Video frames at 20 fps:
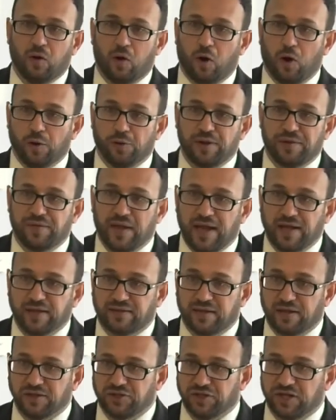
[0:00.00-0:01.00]
all the
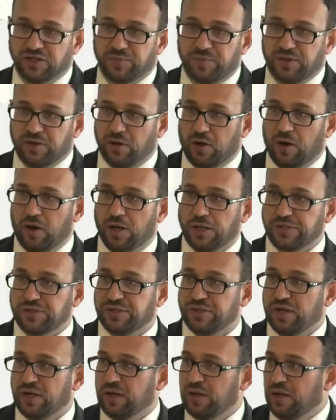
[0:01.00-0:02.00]
data just because